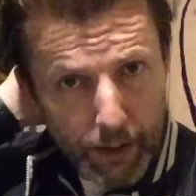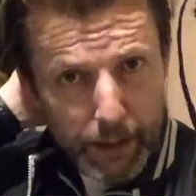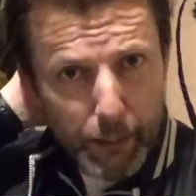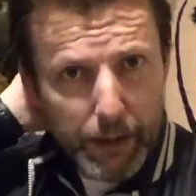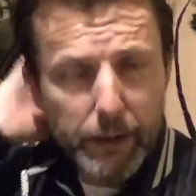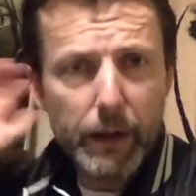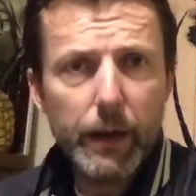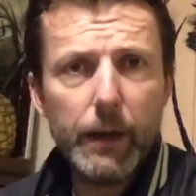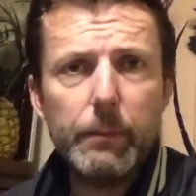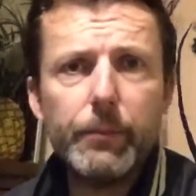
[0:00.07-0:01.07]
Anyway,
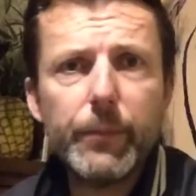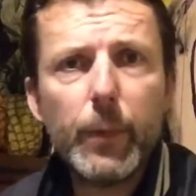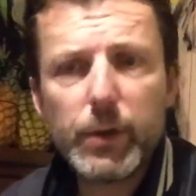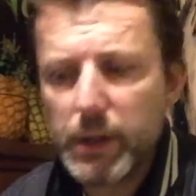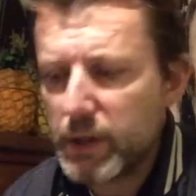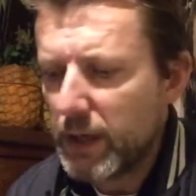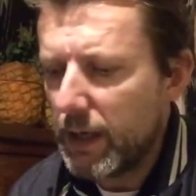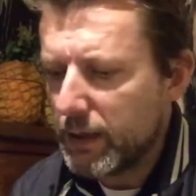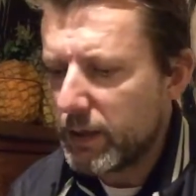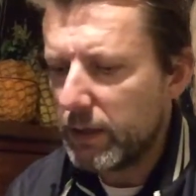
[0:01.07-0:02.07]
um, I was going to
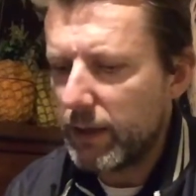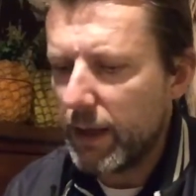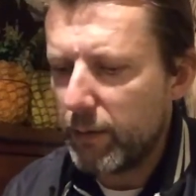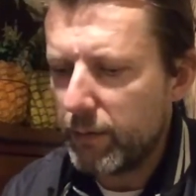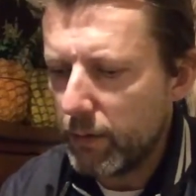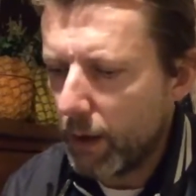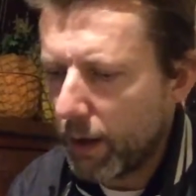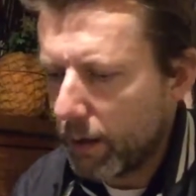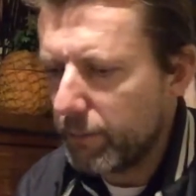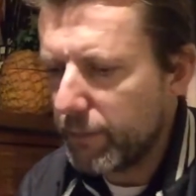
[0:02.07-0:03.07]
say, let's get down.
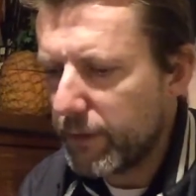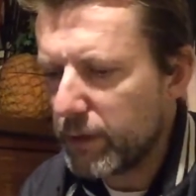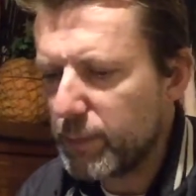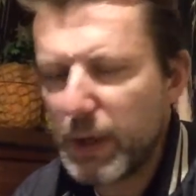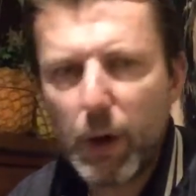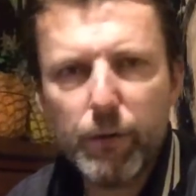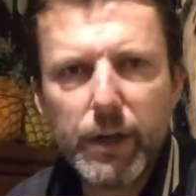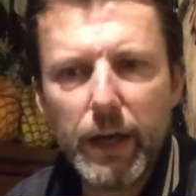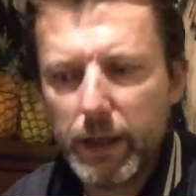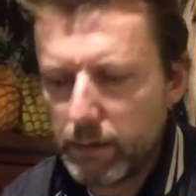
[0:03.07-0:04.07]
Um, there's been a
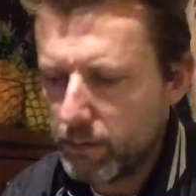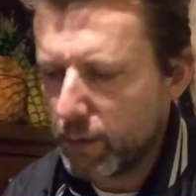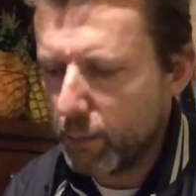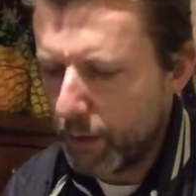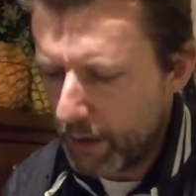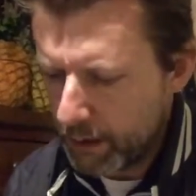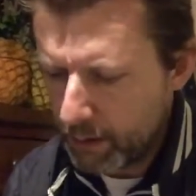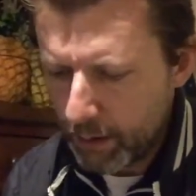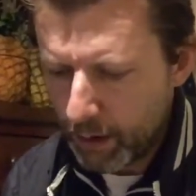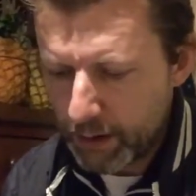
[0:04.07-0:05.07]
hurricane somewhere.
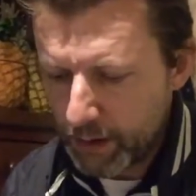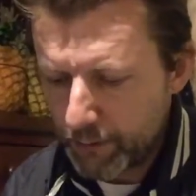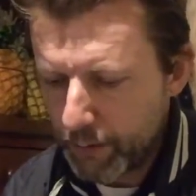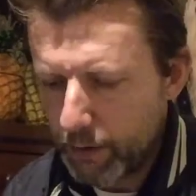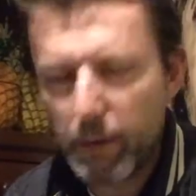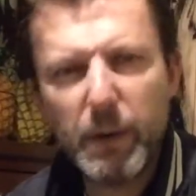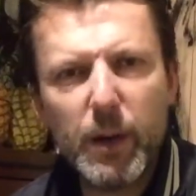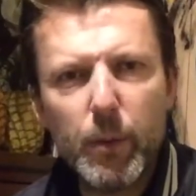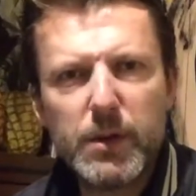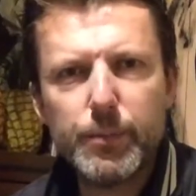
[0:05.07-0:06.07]
I didn't even know, but
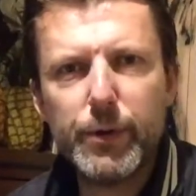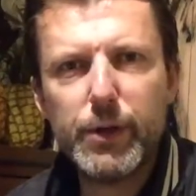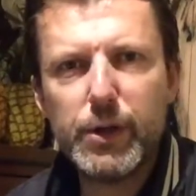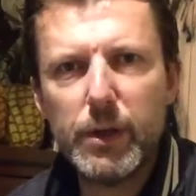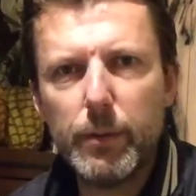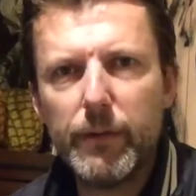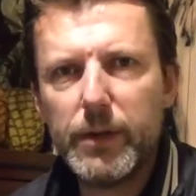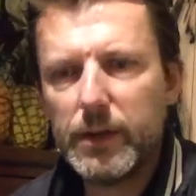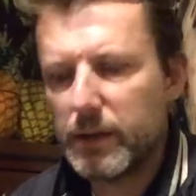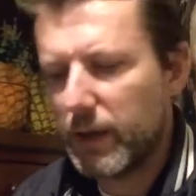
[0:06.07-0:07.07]
it was pretty shitty weather
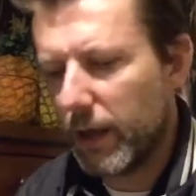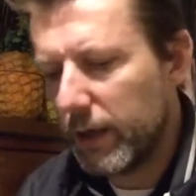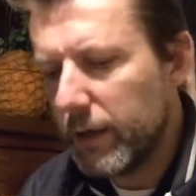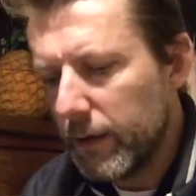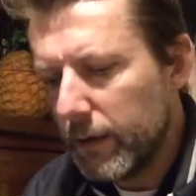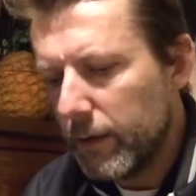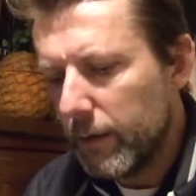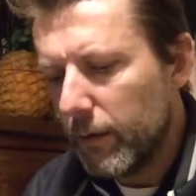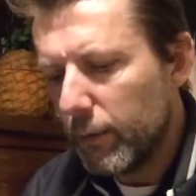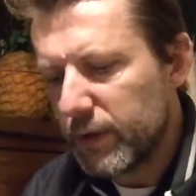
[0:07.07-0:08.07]
yesterday.
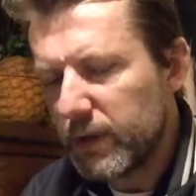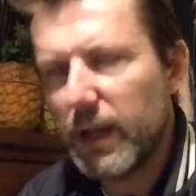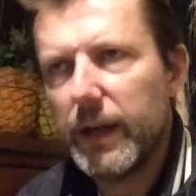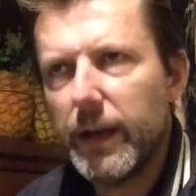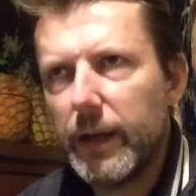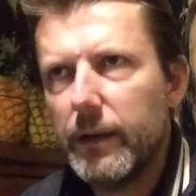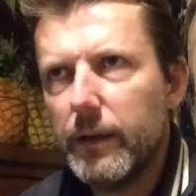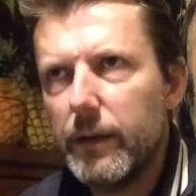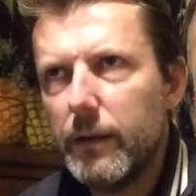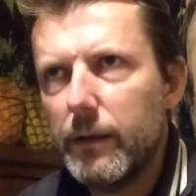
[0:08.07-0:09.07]
Was it Saturday?
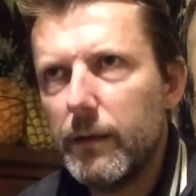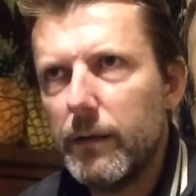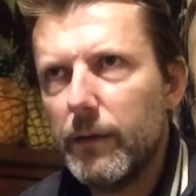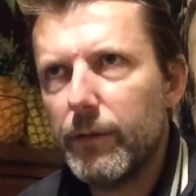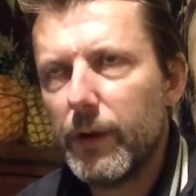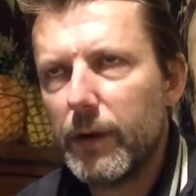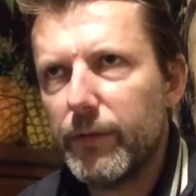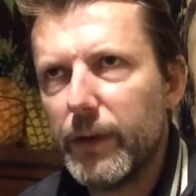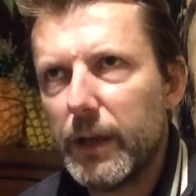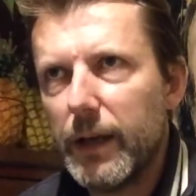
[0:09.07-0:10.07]
Fuck, I
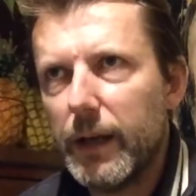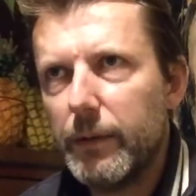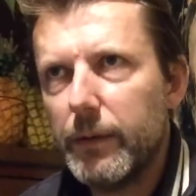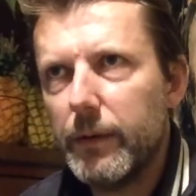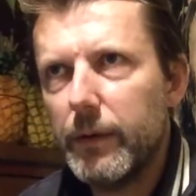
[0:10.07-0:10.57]
forget now.